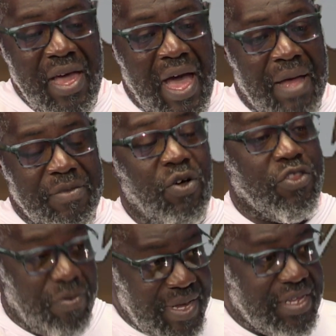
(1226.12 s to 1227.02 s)
the
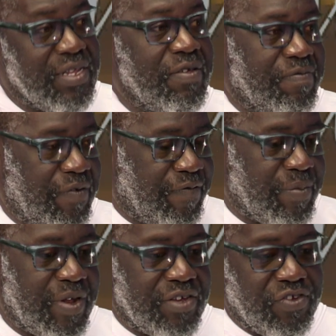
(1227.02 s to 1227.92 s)
automated
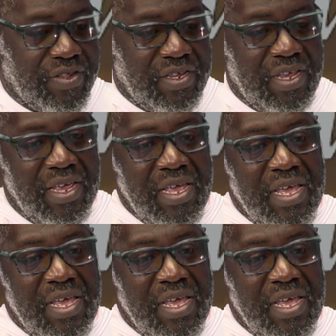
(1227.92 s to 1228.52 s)
defibrillator, I should say,